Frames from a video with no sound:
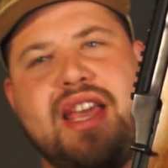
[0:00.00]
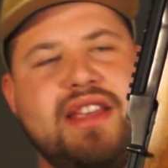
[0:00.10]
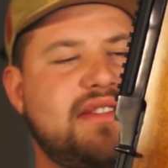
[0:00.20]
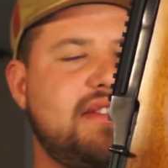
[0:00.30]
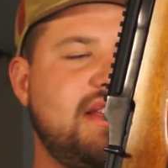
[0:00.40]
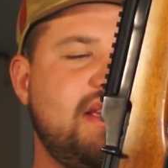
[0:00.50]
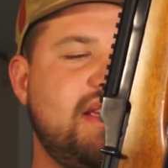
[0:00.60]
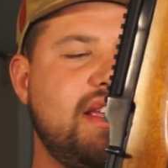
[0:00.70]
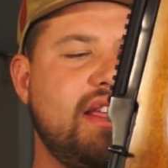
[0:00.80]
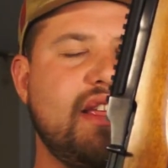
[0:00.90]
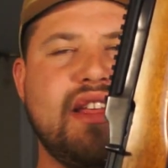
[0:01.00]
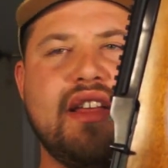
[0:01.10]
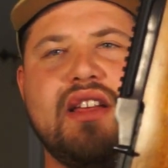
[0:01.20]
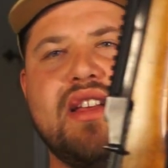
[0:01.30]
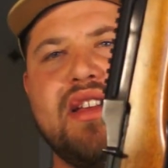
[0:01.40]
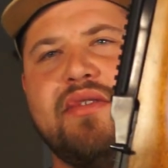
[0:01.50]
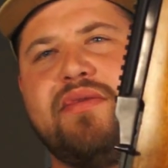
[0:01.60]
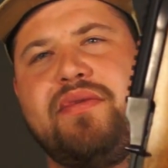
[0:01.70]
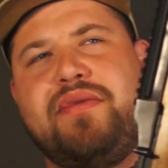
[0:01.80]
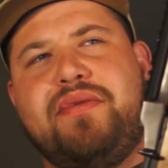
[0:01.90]
AC,
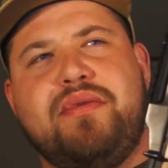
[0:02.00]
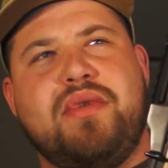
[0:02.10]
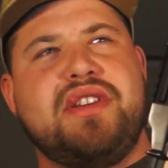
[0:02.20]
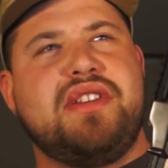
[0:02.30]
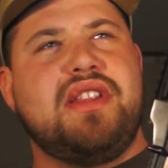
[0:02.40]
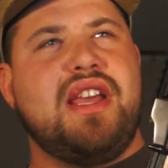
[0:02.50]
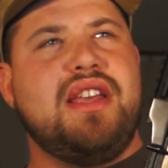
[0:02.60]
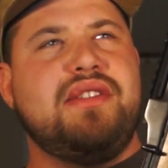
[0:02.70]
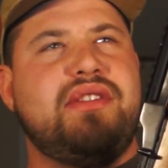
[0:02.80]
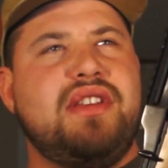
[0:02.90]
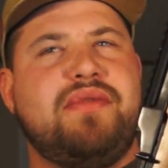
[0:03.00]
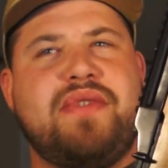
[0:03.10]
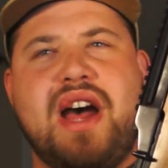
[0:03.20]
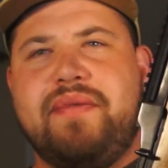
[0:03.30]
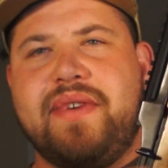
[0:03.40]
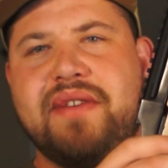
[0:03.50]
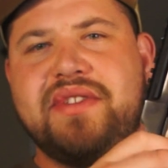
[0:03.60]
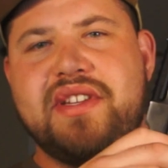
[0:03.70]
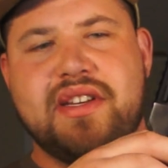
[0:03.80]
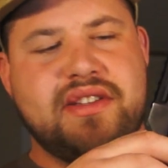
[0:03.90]
what is it? The AC
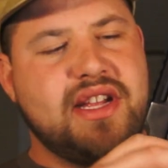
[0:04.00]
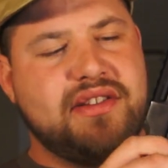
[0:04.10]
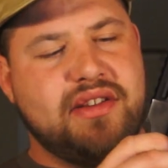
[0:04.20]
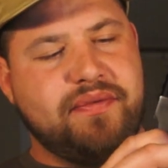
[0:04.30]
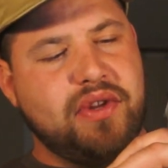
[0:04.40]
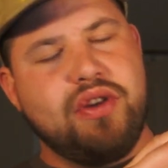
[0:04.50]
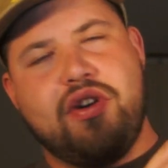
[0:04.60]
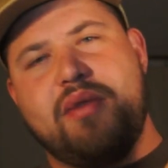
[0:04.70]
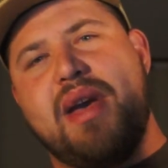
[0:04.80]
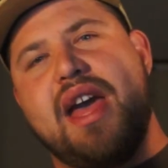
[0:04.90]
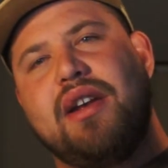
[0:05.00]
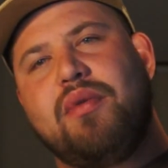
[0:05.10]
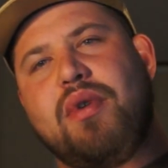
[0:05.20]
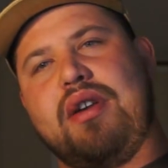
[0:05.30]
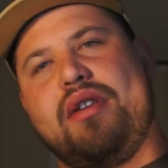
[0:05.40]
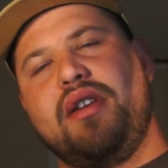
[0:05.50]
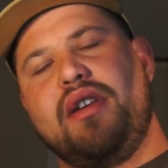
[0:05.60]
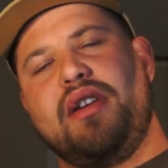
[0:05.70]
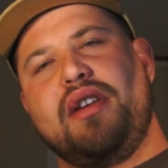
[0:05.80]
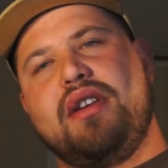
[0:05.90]
5.56. That's the fully automatic one.
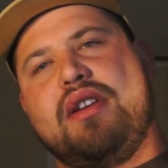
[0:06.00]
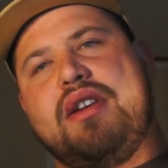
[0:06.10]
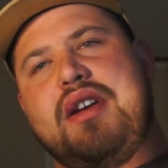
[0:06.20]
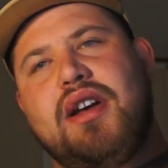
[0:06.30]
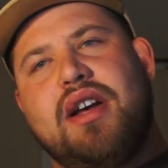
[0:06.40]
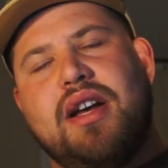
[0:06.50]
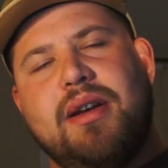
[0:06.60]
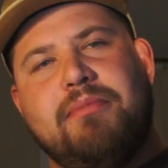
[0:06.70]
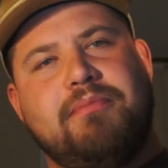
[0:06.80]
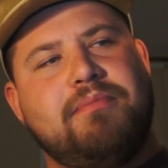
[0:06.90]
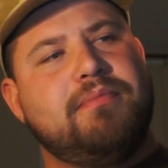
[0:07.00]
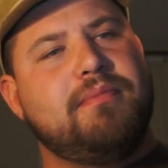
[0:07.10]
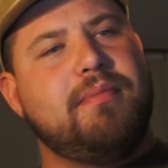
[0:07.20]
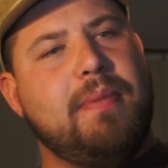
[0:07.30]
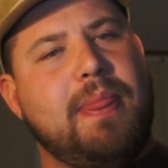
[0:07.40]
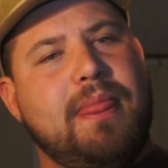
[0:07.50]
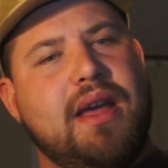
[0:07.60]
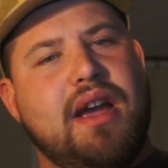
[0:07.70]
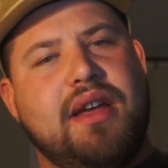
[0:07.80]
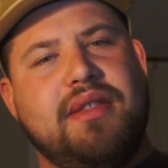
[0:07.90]

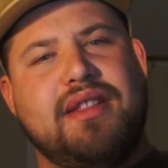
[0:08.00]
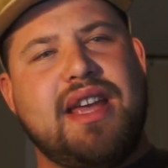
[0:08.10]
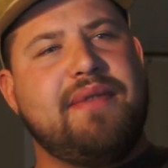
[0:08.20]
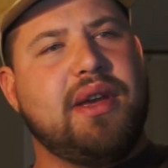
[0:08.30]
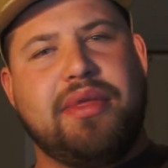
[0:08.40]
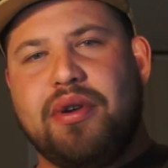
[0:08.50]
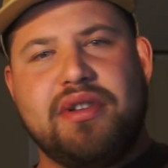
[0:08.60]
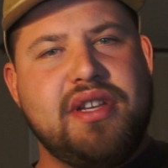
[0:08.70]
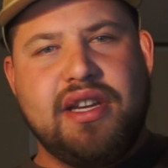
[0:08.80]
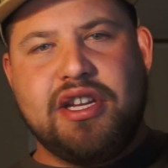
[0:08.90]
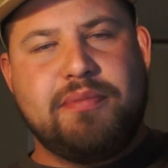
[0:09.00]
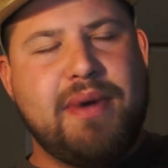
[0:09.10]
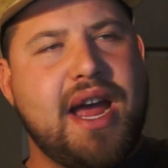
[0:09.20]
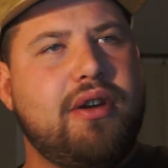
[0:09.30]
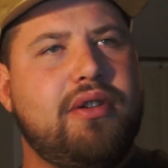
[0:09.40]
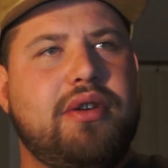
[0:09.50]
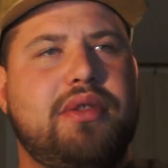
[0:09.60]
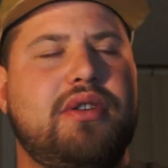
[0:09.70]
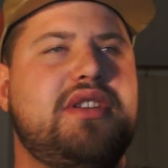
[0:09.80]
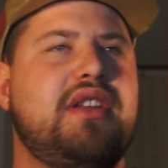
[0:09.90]
I think they have like a 13-inch barrel or
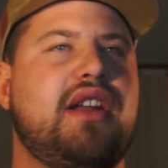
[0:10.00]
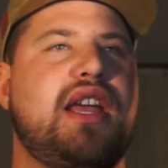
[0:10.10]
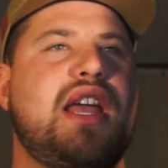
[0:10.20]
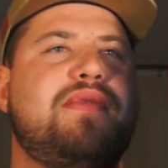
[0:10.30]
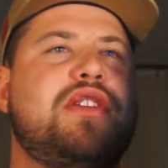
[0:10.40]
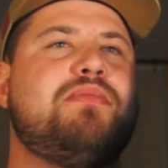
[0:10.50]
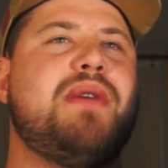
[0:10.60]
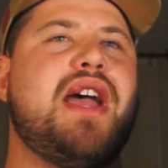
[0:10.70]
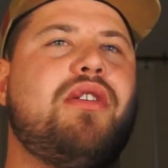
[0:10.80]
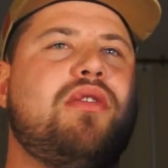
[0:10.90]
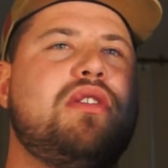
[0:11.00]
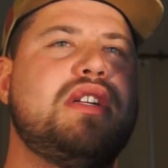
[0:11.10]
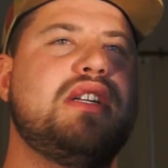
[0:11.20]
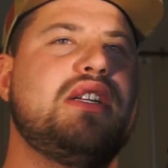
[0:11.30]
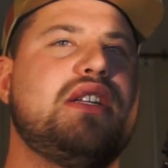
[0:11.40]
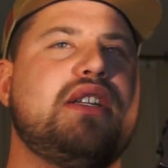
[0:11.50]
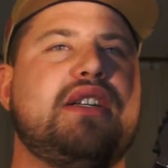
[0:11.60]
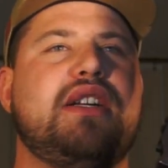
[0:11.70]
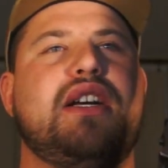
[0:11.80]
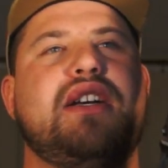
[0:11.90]
13.5-inch barrel.
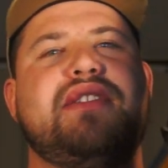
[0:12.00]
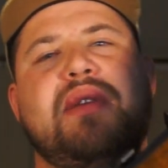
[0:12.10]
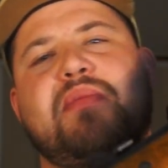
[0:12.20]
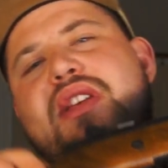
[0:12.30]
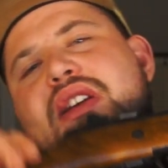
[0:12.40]
Same with